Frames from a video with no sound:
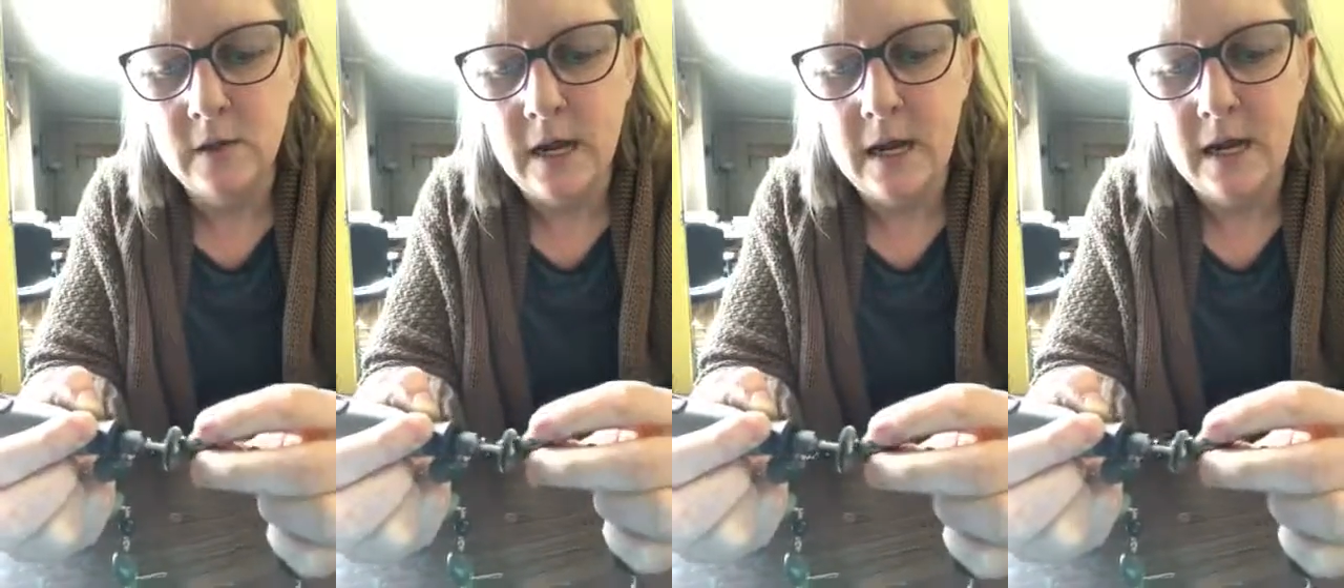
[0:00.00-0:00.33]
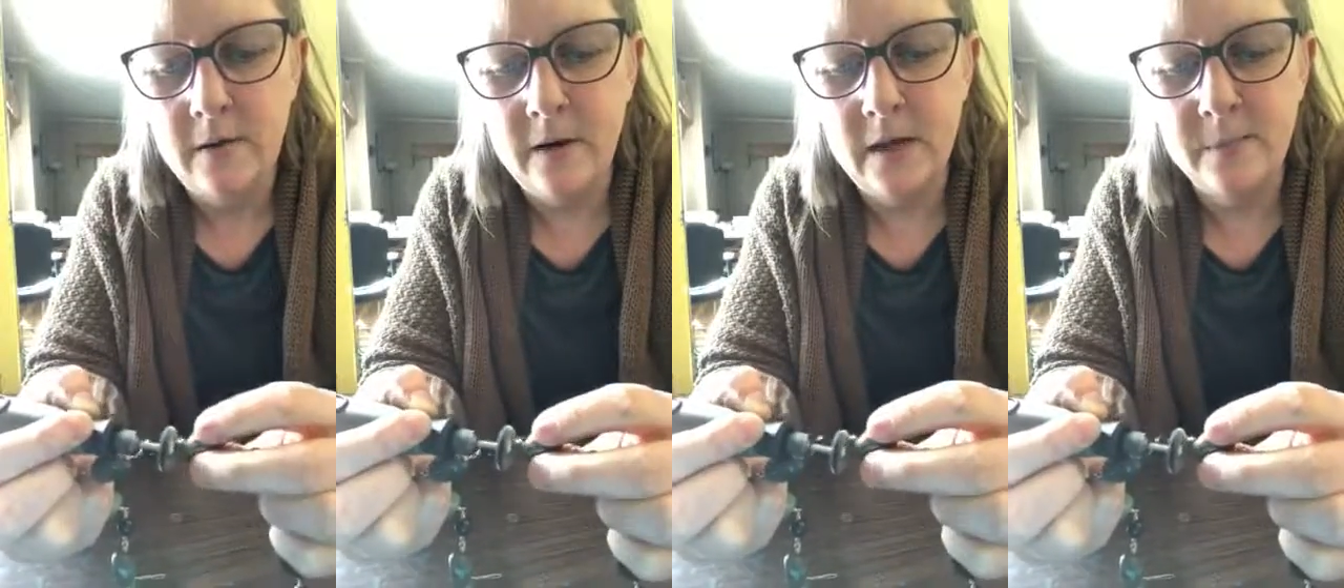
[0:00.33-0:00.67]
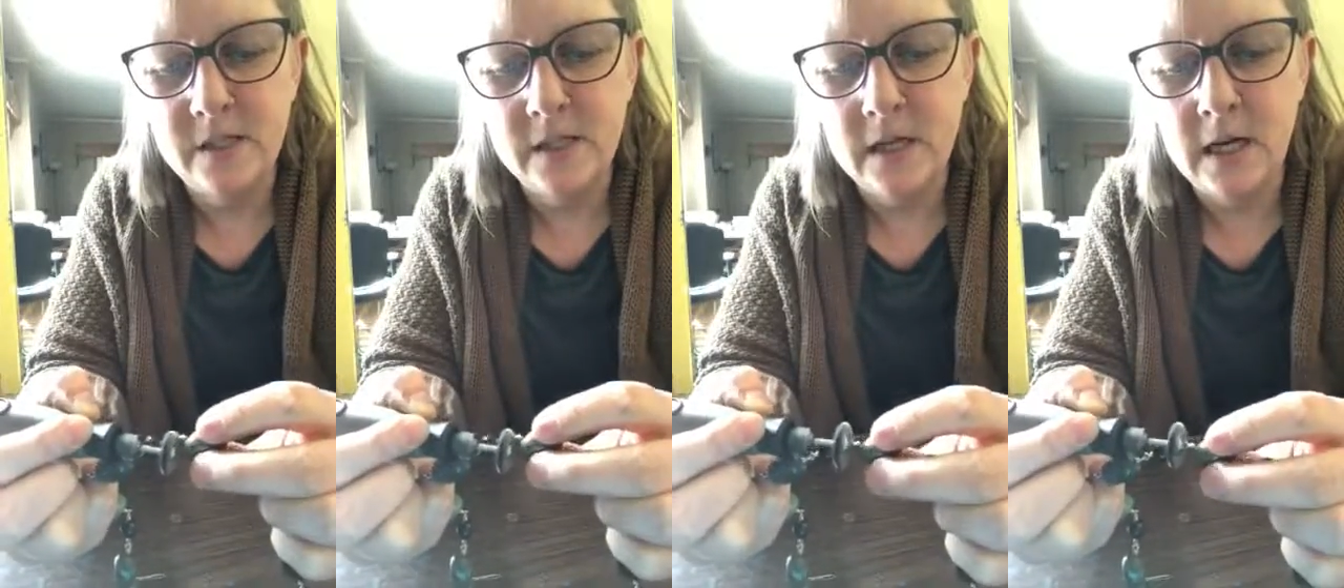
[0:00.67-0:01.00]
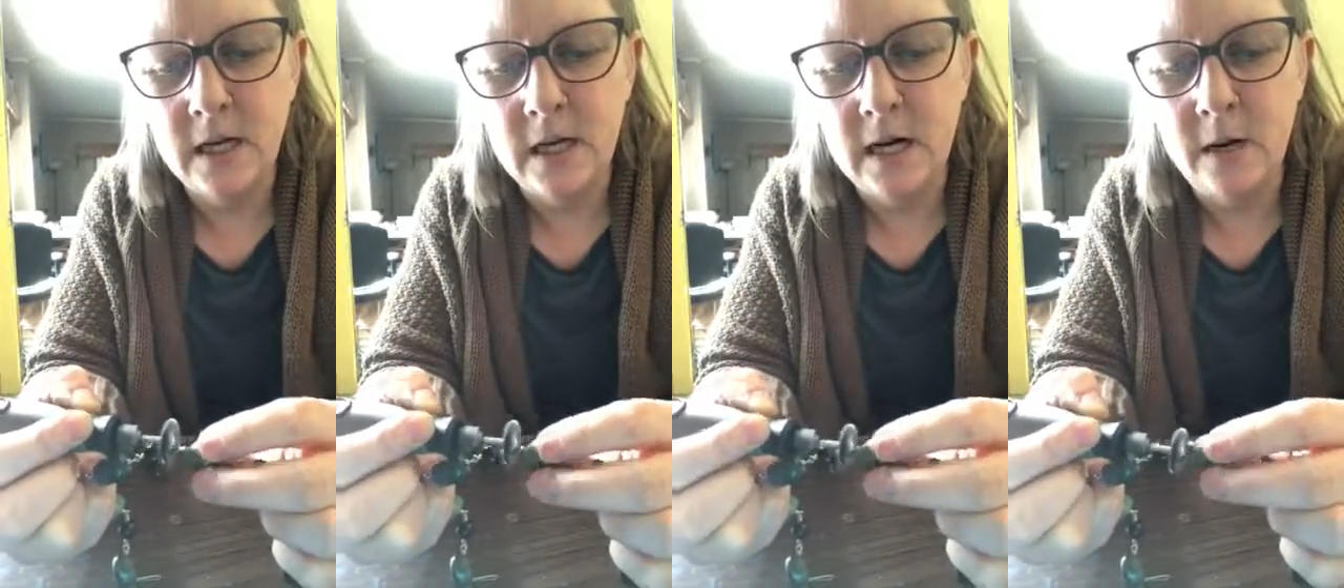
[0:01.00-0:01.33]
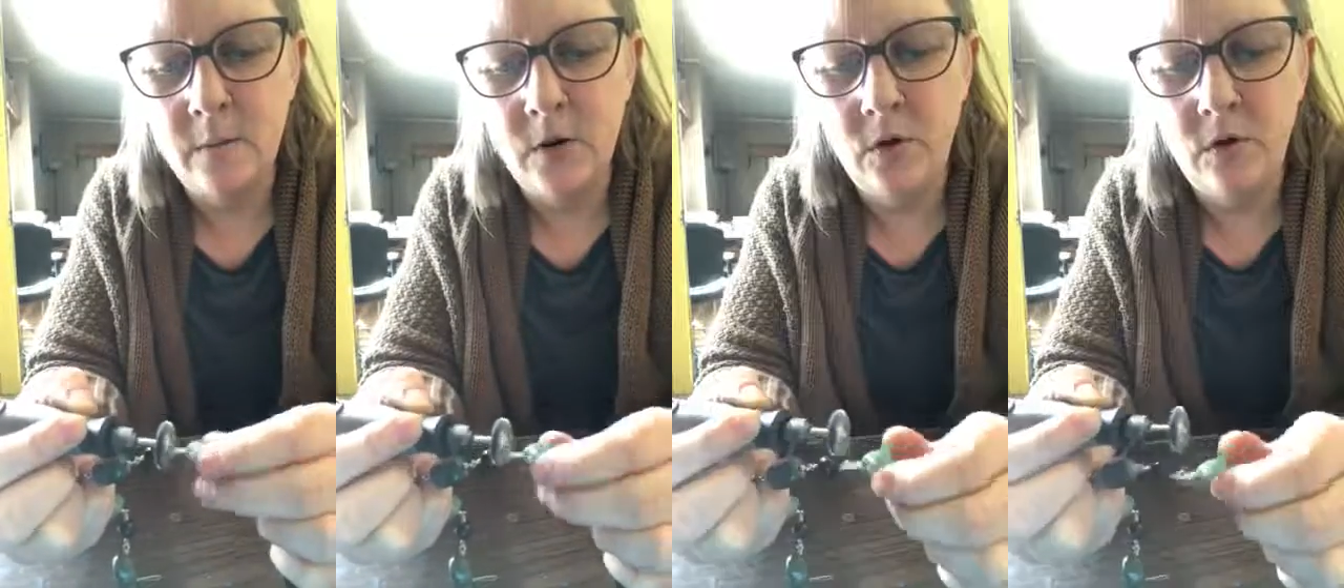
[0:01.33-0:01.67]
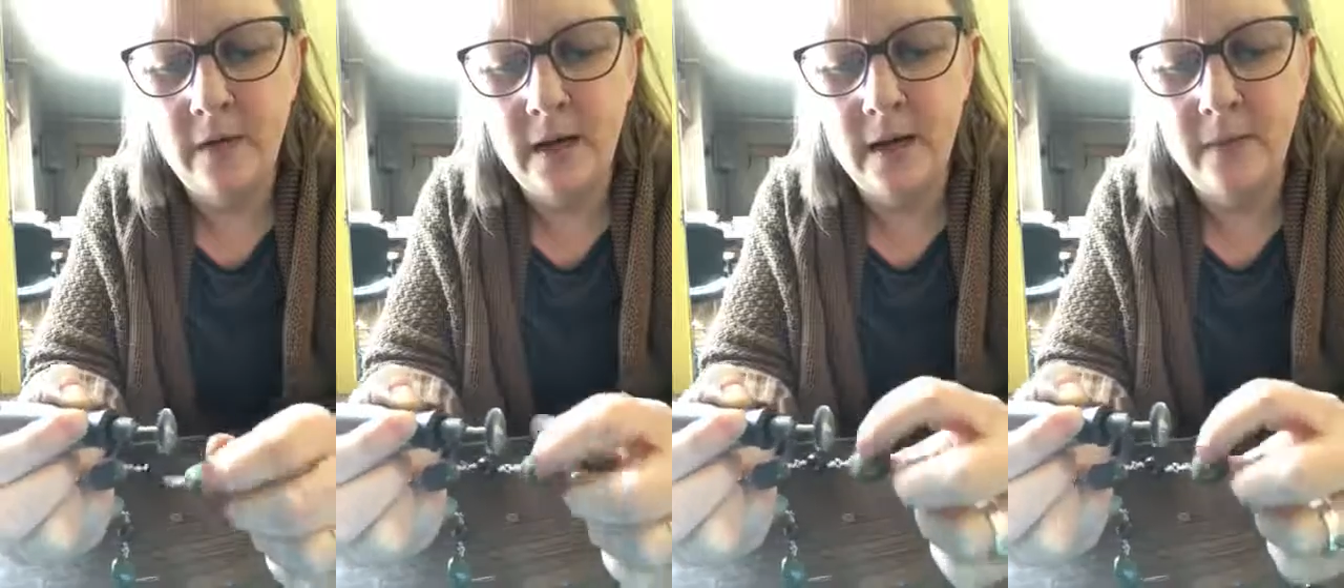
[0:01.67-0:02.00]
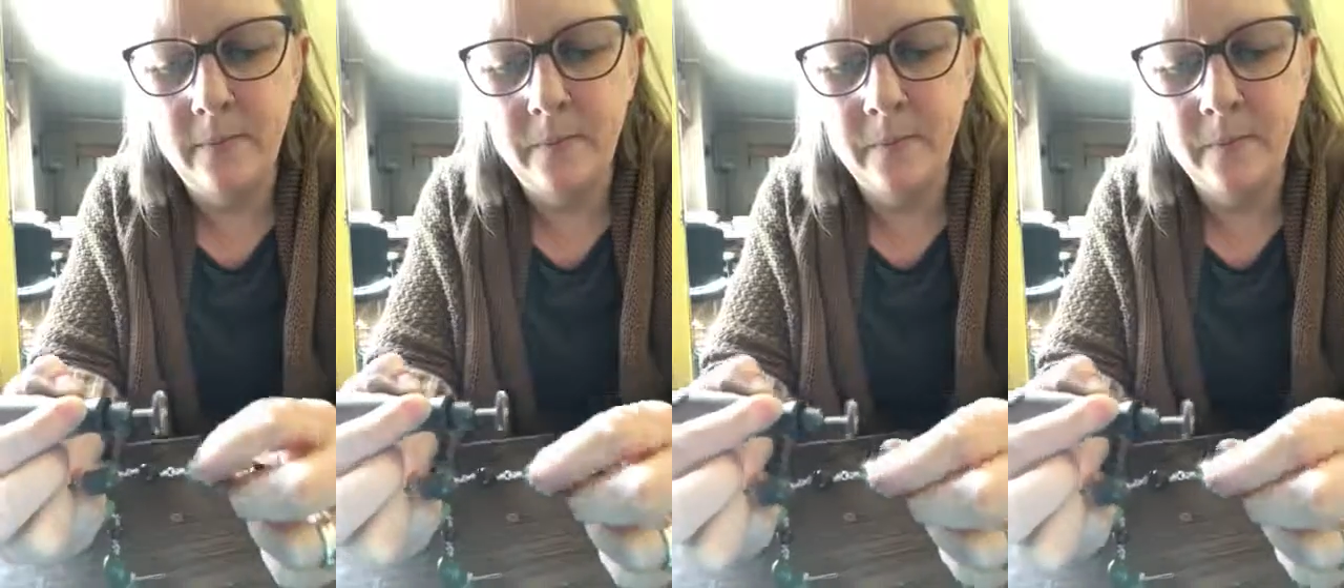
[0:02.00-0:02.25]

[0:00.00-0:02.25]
right? I'm just gonna kind of move it